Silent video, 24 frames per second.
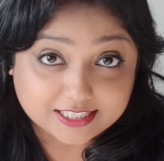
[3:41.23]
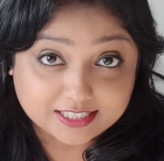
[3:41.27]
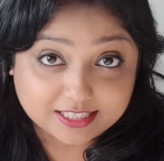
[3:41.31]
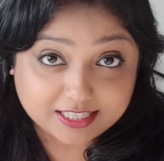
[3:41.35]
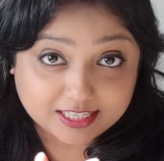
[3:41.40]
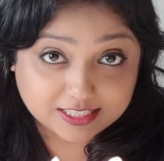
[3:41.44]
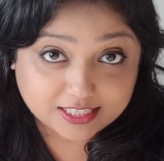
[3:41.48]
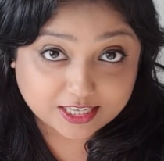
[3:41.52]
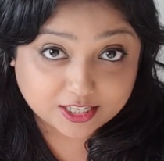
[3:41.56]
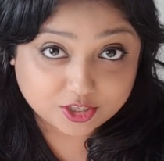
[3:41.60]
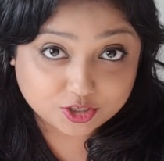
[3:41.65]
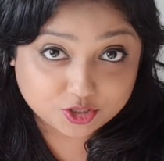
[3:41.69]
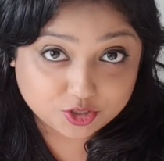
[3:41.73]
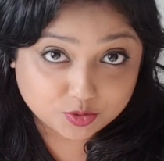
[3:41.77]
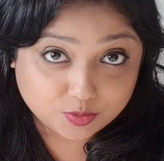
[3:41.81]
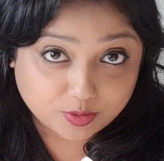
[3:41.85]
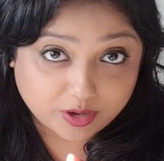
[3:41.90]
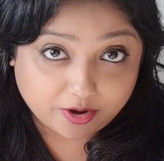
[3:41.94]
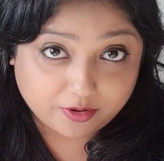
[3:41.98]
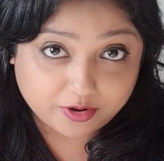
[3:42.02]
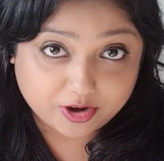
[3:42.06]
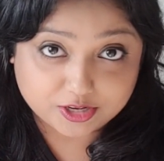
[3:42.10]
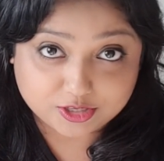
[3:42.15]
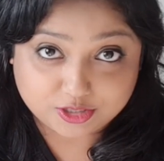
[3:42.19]
these are the two
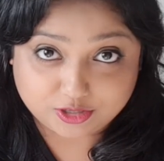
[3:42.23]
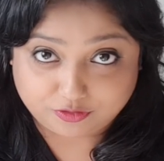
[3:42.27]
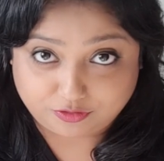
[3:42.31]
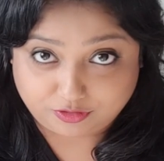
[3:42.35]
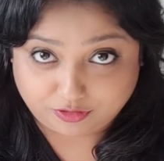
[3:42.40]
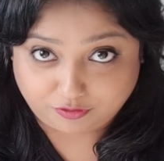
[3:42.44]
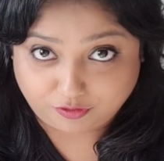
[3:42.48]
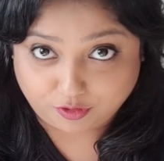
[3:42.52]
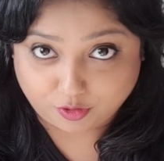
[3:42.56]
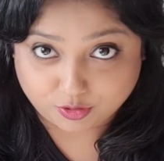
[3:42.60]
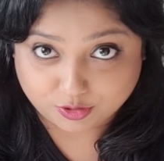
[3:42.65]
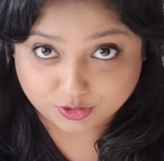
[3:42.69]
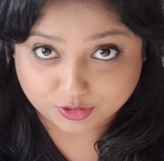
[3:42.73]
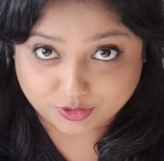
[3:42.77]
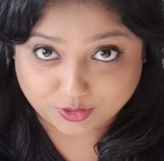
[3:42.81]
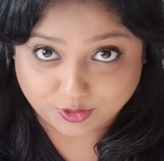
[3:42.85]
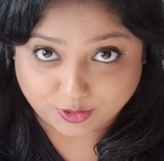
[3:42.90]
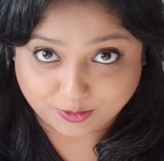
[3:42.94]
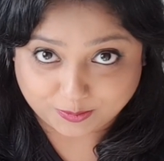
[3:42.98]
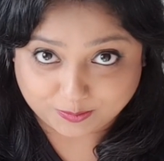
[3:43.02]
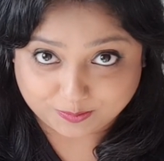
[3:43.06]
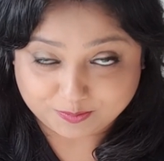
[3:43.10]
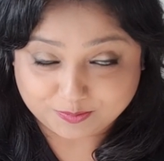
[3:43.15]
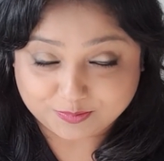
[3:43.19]
areas you have to focus
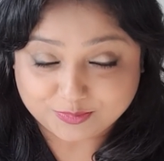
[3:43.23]
on.